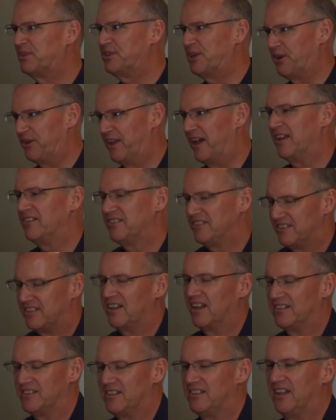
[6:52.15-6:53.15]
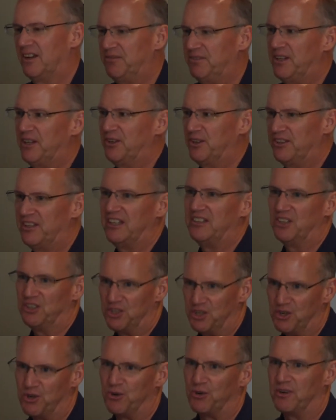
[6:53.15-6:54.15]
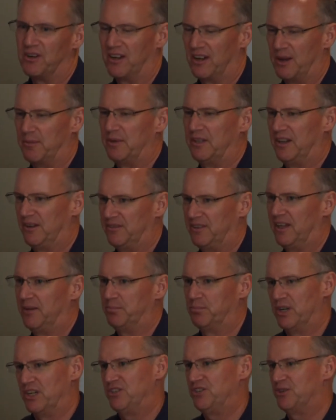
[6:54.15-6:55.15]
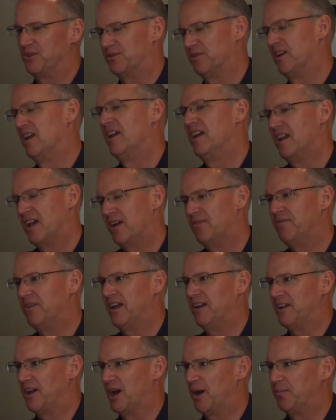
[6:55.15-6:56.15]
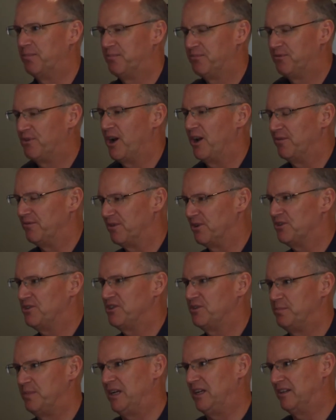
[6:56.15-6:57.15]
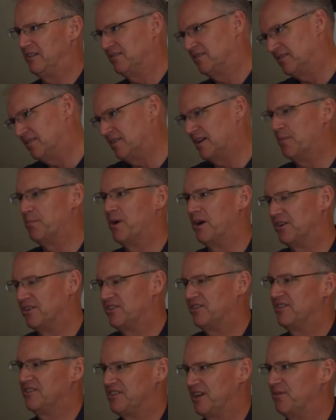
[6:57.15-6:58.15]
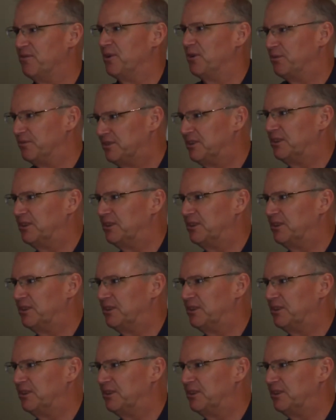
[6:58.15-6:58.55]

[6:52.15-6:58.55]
So that's, that's a definitely a good thing to do. Um, it definitely brings your event up front versus being amongst several.